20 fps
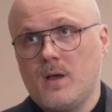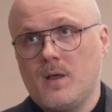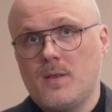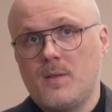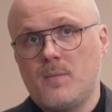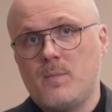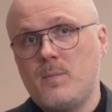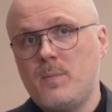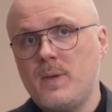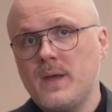
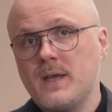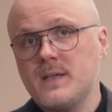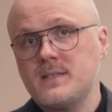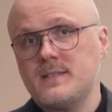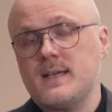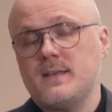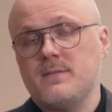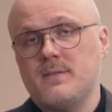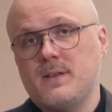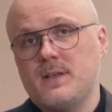the biggest
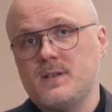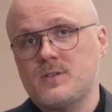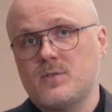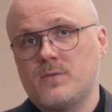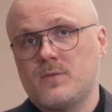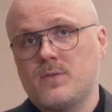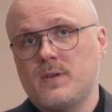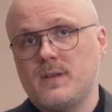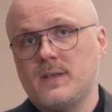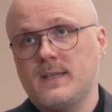advantage
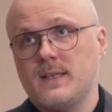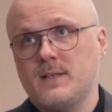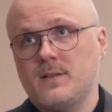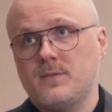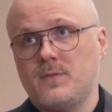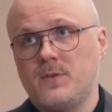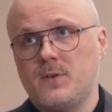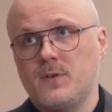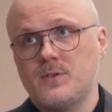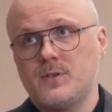of the intended
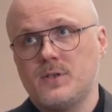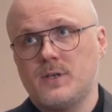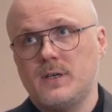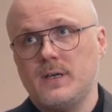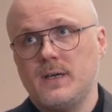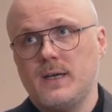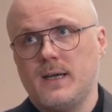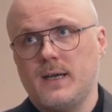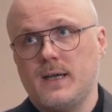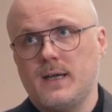future
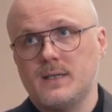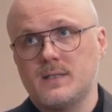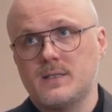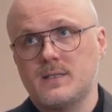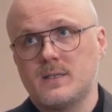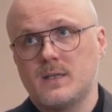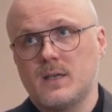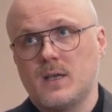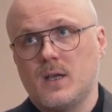is